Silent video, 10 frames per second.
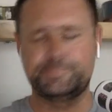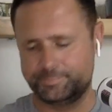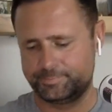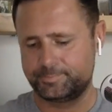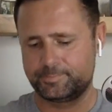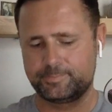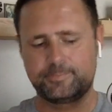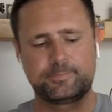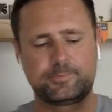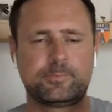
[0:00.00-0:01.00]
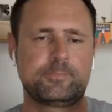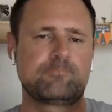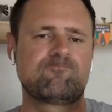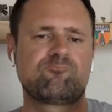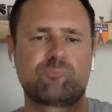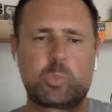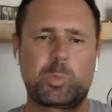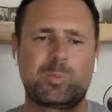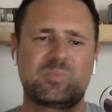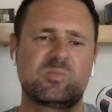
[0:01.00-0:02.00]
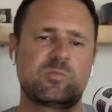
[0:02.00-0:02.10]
they love them some Mojo.